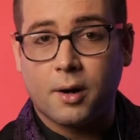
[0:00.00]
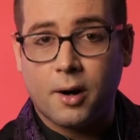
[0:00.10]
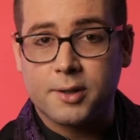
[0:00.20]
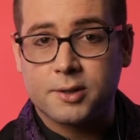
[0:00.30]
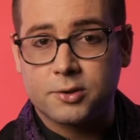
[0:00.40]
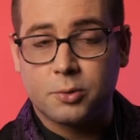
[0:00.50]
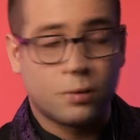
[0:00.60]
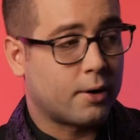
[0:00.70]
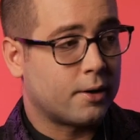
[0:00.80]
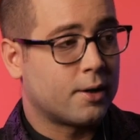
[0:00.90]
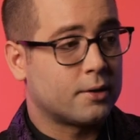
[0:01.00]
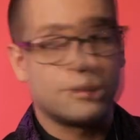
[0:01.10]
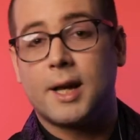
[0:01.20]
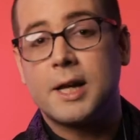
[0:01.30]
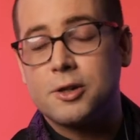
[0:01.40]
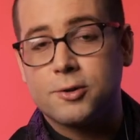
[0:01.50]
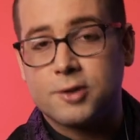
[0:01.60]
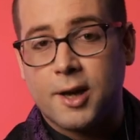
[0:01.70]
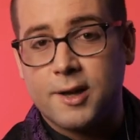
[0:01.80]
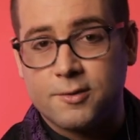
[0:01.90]
artists who are light years
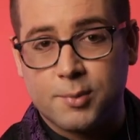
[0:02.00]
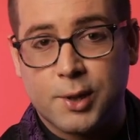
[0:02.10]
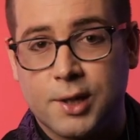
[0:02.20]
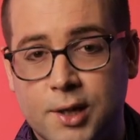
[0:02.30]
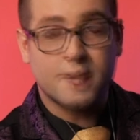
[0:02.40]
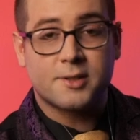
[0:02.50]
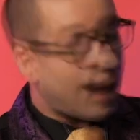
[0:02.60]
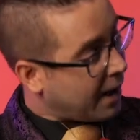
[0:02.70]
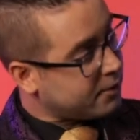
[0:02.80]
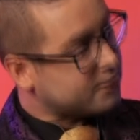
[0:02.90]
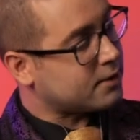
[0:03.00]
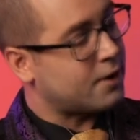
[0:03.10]
ahead of me in talent